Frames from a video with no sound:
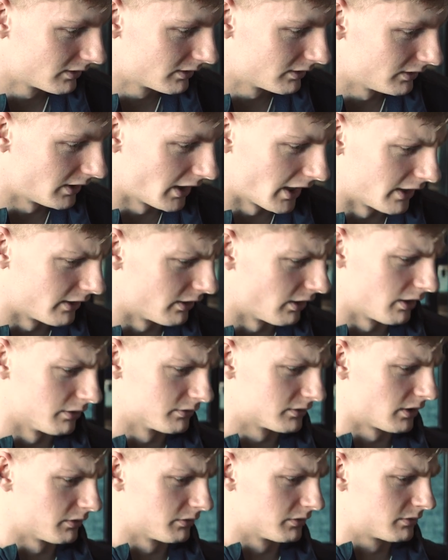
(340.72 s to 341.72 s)
Yeah, no,
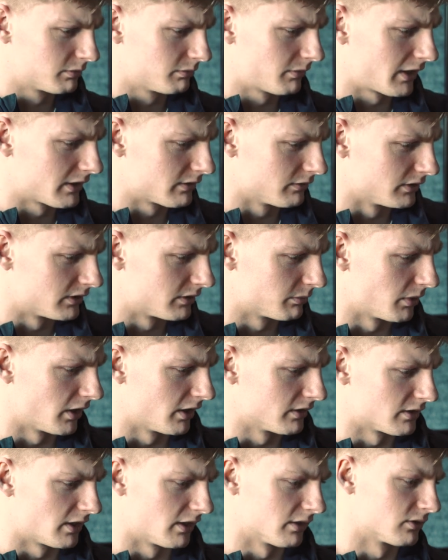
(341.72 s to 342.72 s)
I was massively
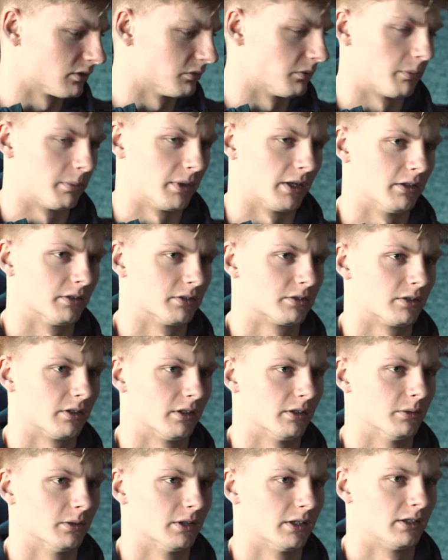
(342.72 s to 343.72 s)
surprised, and I saw my parents
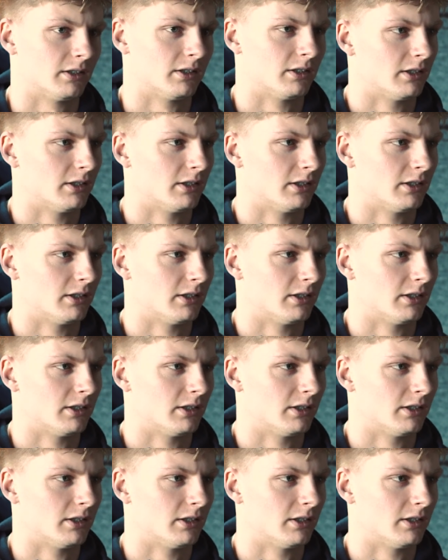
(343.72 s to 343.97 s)
straight away.